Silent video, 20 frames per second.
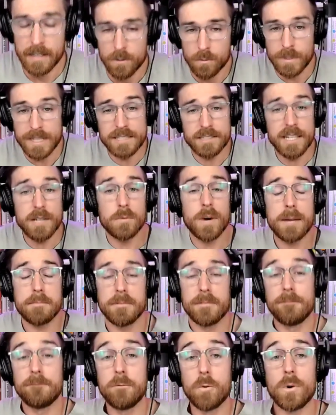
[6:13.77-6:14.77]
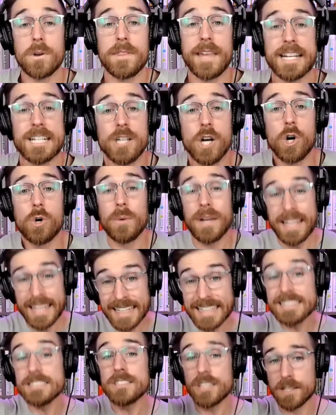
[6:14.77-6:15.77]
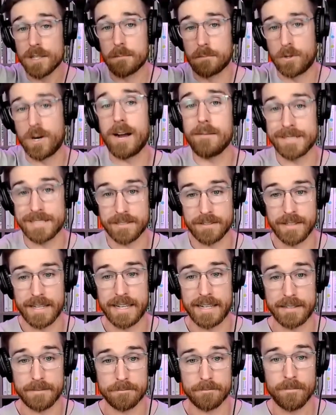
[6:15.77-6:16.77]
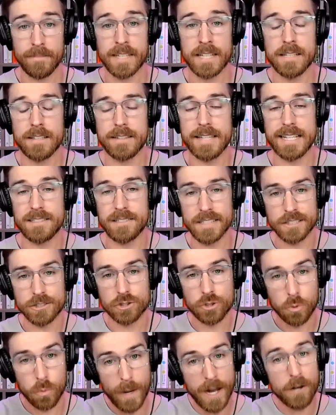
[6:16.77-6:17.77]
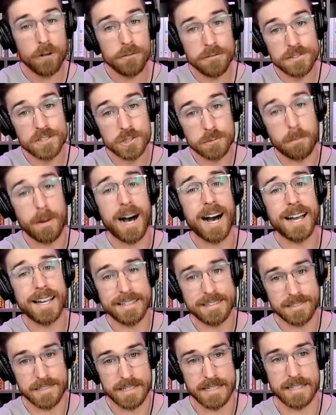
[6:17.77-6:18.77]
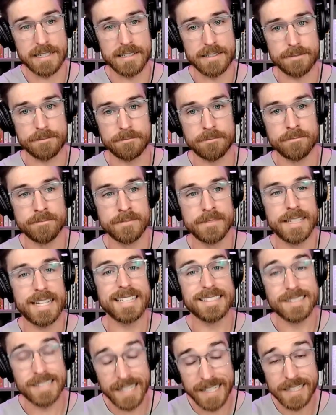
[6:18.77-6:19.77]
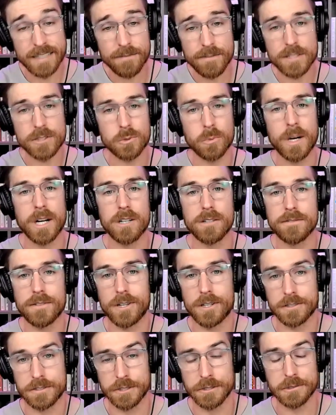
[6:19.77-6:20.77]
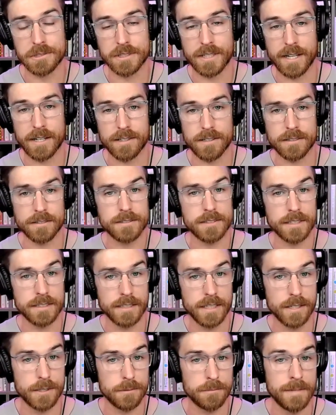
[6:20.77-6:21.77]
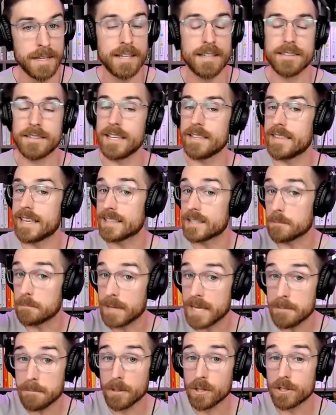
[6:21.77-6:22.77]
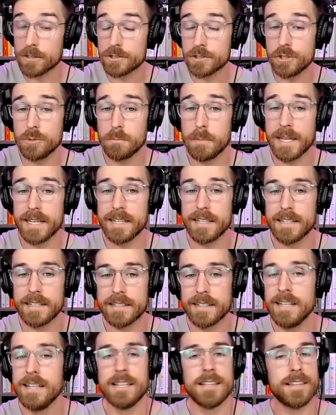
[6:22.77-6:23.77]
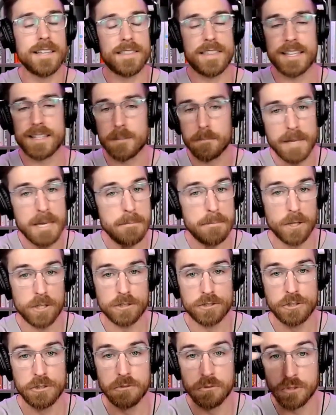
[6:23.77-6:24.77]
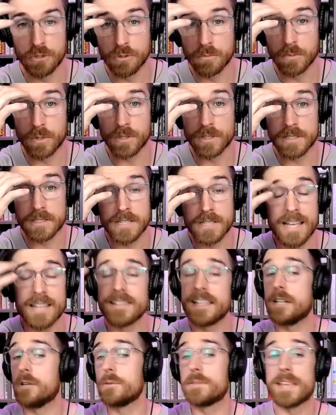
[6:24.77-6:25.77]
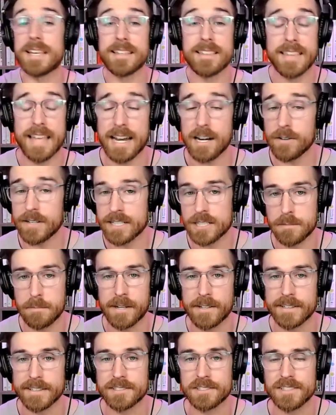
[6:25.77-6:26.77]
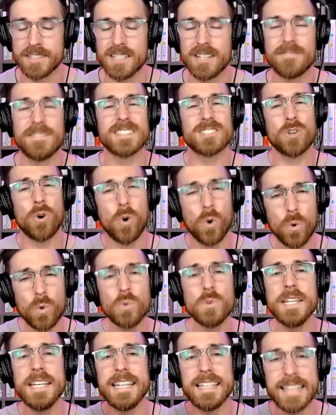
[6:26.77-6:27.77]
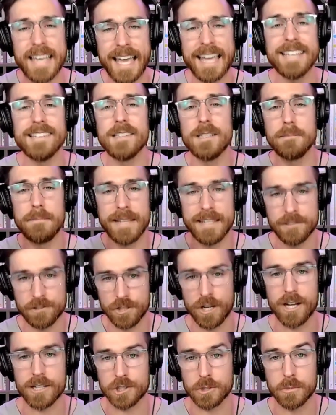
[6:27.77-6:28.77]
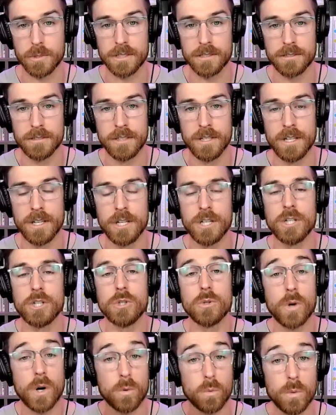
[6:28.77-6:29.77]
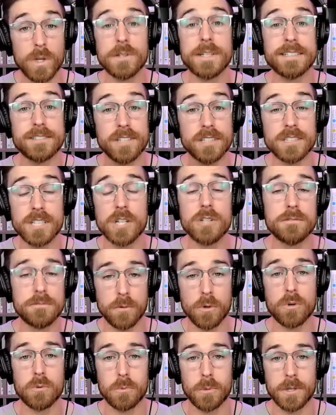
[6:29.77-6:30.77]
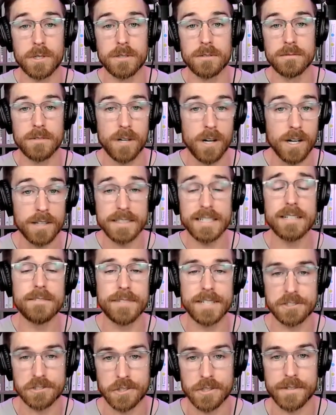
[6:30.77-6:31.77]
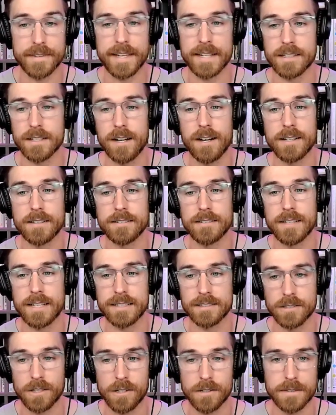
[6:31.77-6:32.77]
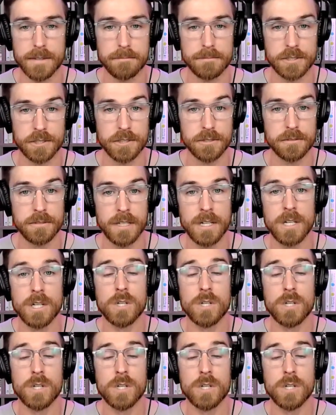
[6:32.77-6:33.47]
We see right before they go into the promised land, they send 12 spies in, and 10 of the 12 are too scared to go. They think the people are too big. They think the people are too numerous. They don't think they're experienced enough. It's only Caleb and Joshua who are willing to go forward on the adventure that God had called them to.